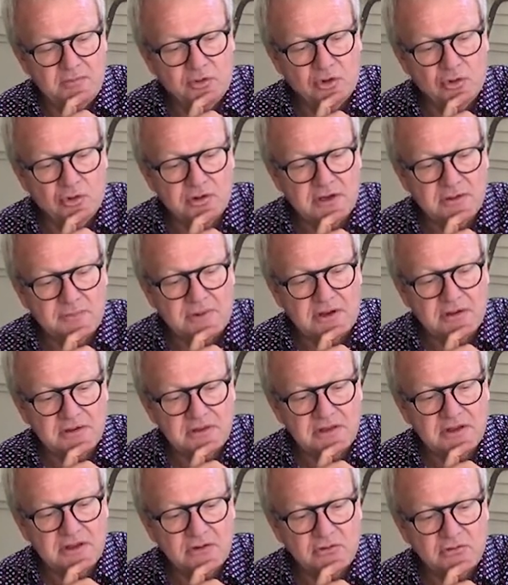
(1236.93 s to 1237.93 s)
talked
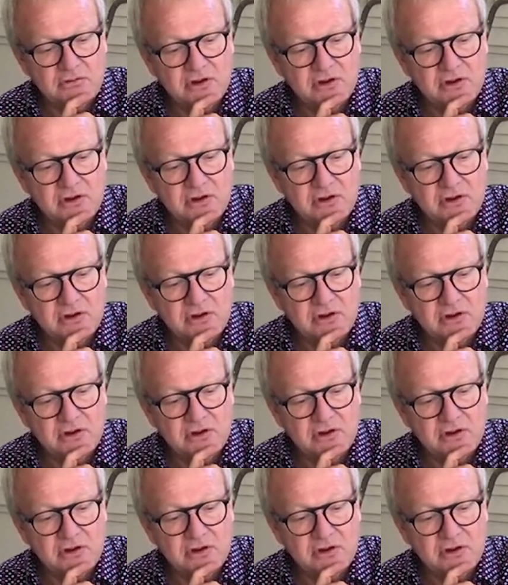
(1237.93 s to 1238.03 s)
about the